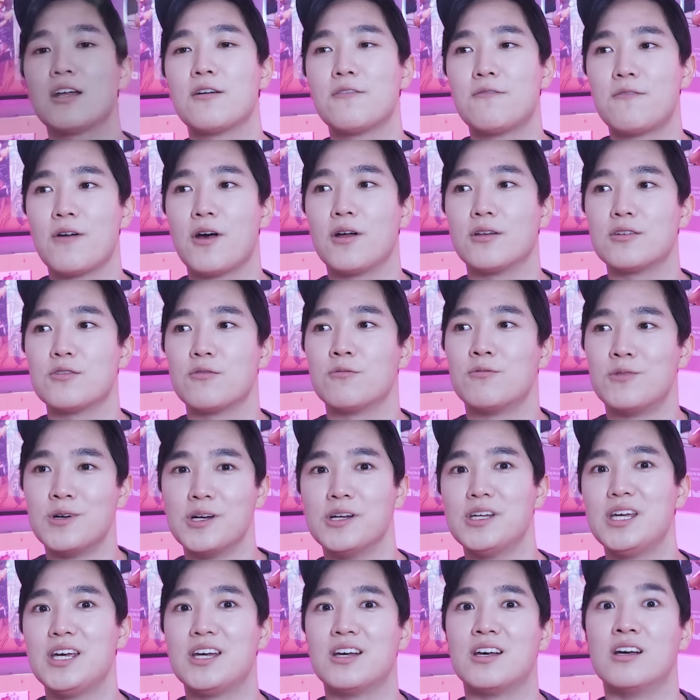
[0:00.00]
kind of felt
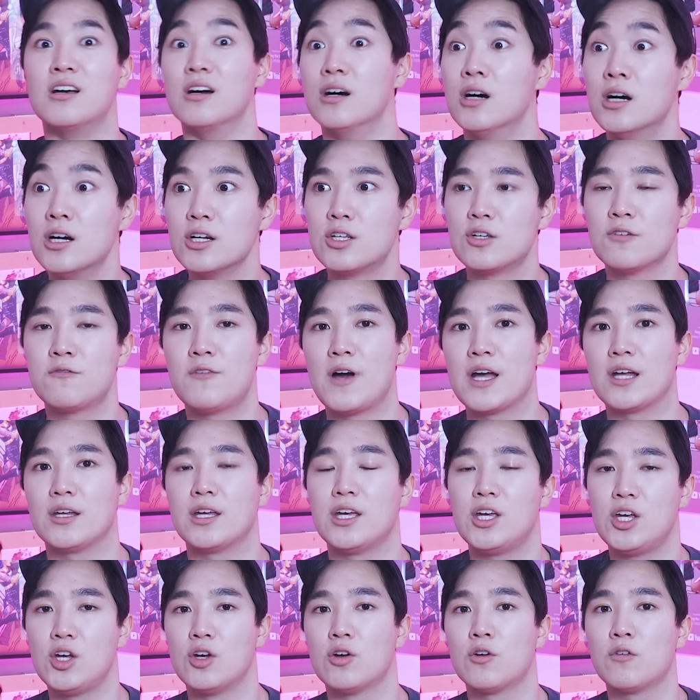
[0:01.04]
really good to finally
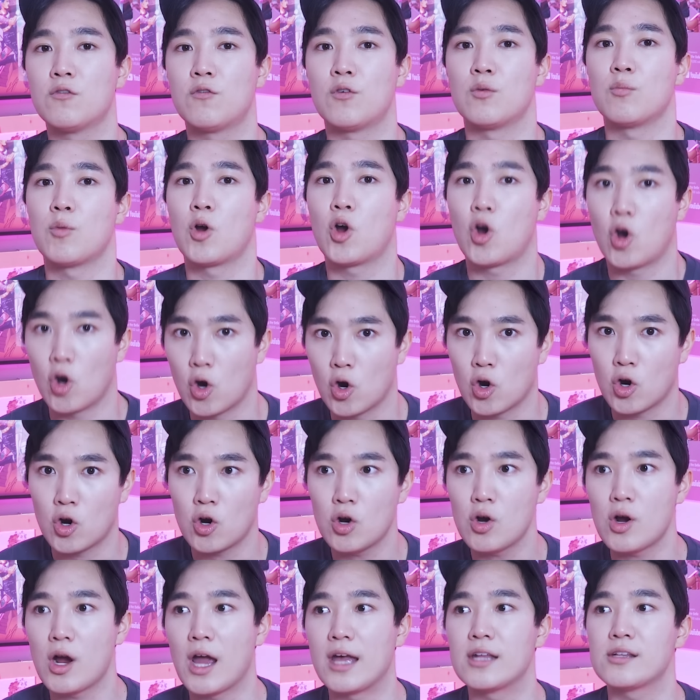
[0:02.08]
hear from
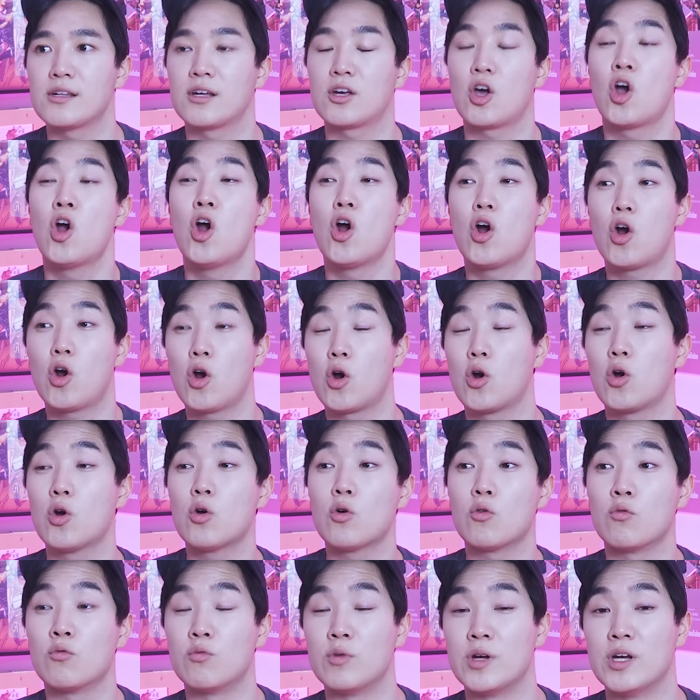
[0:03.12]
her as like
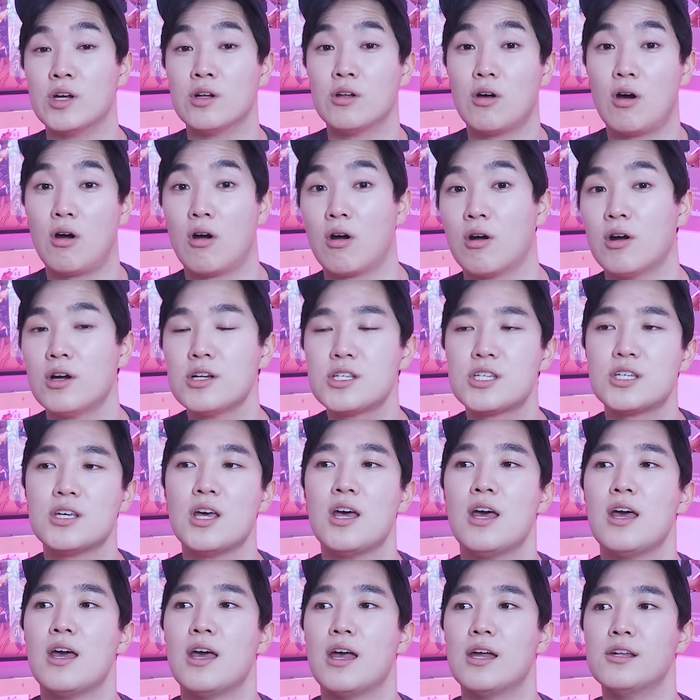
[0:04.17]
her real heart,
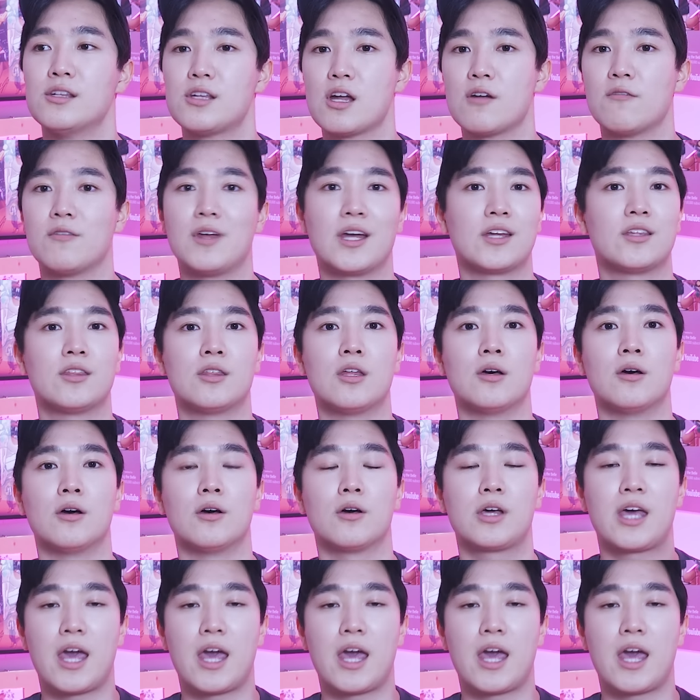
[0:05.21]
instead of like the